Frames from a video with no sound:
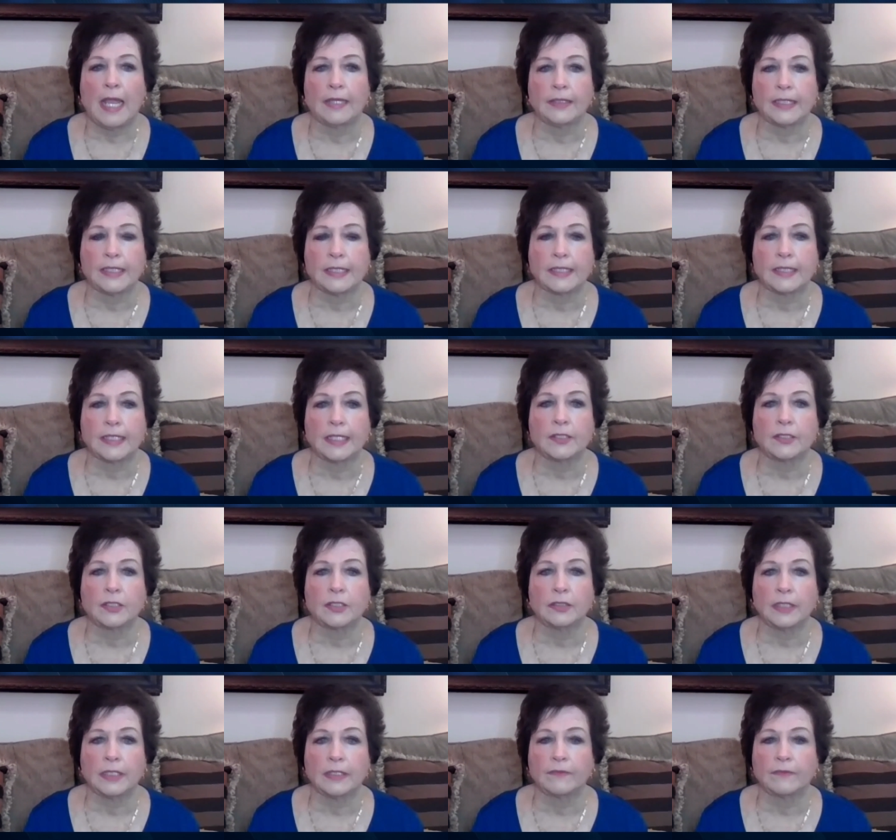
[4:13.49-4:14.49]
and the
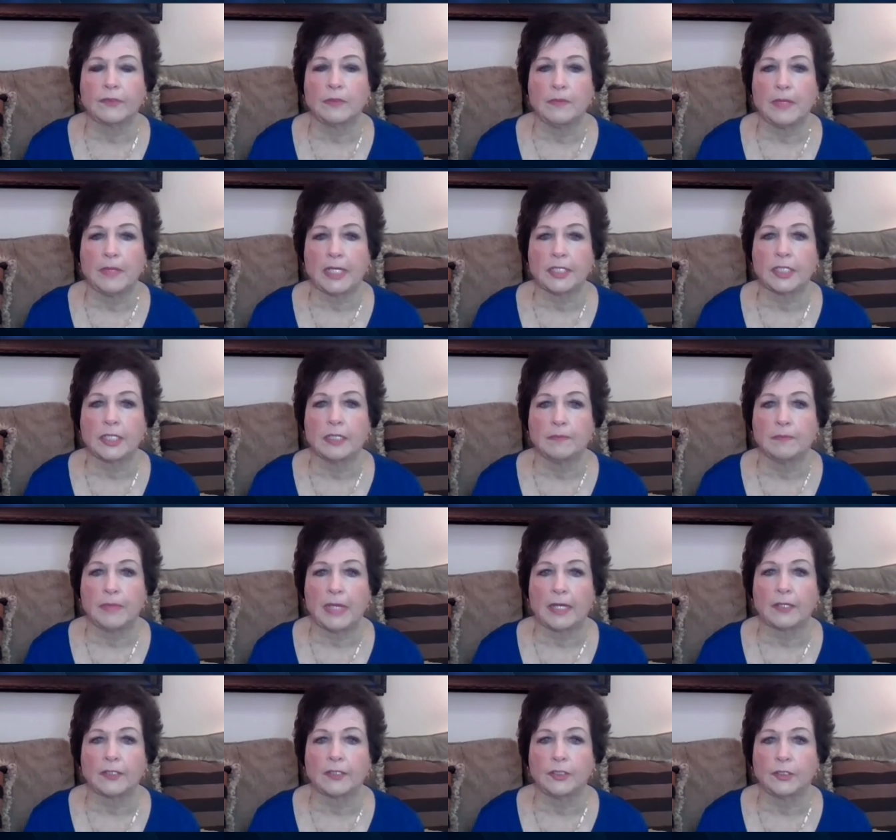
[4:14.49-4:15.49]
essential information
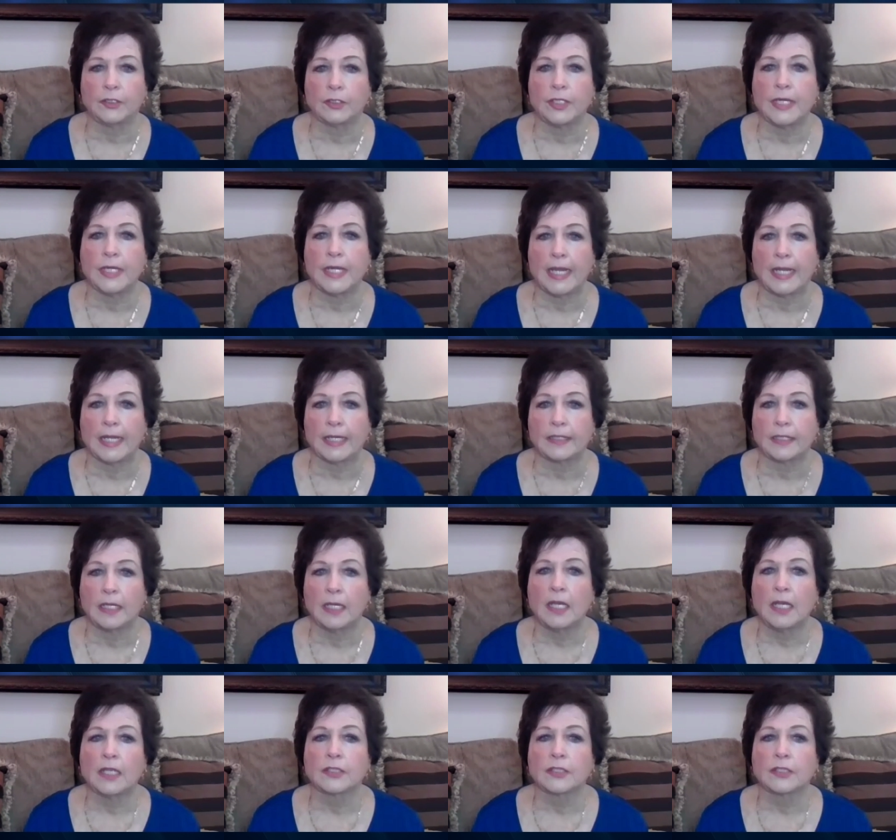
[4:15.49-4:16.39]
about your NET